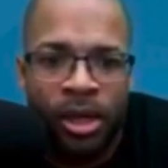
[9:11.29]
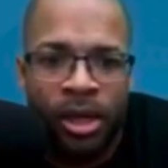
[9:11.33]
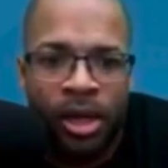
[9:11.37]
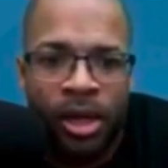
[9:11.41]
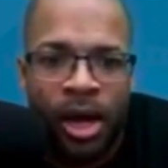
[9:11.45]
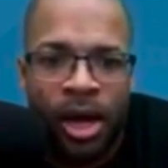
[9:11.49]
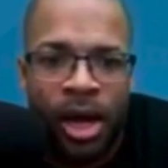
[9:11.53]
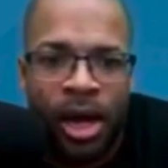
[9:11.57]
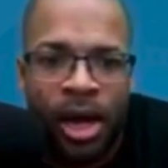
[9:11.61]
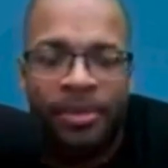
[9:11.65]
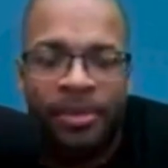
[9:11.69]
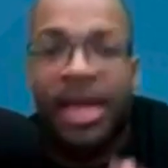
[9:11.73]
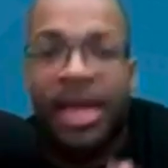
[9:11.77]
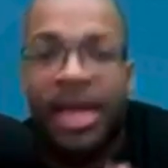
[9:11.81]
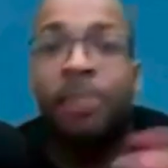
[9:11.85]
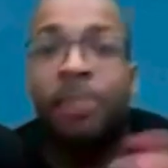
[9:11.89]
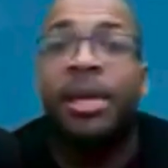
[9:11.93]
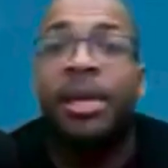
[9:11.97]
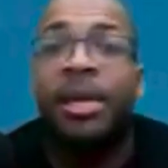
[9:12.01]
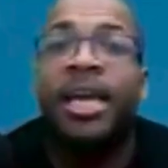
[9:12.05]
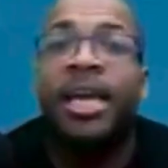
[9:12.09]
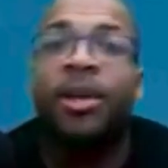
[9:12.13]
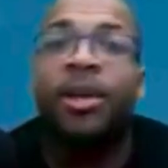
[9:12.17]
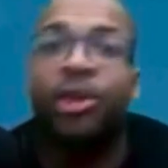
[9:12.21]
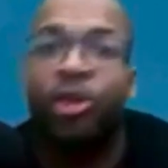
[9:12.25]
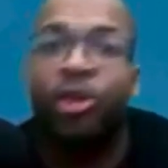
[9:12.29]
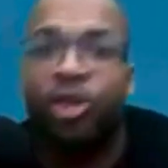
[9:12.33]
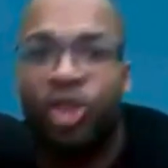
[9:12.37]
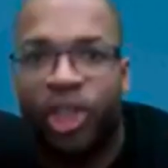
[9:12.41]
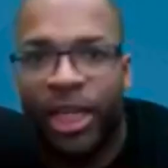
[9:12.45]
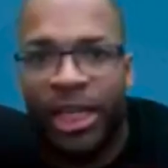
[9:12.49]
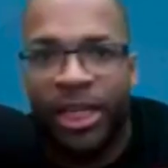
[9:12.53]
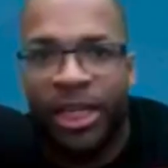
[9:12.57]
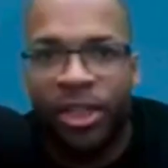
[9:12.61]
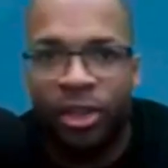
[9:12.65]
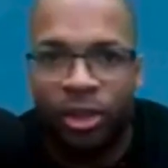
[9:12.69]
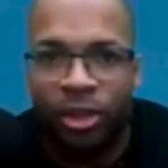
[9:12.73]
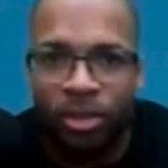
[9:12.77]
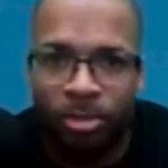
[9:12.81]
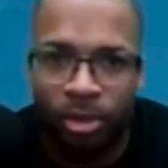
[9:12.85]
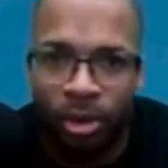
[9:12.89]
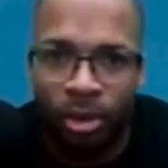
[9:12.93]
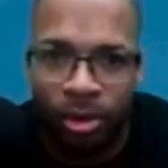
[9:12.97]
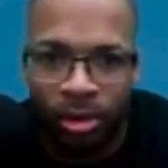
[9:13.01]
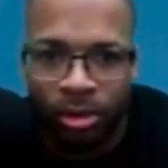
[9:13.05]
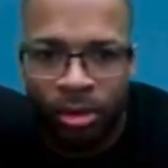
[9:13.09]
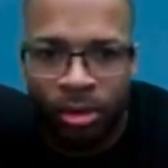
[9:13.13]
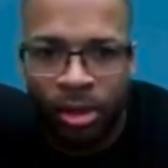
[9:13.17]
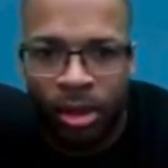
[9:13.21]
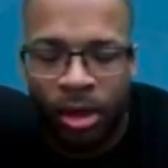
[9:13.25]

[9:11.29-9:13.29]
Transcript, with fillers: uh, that could be interchangeable.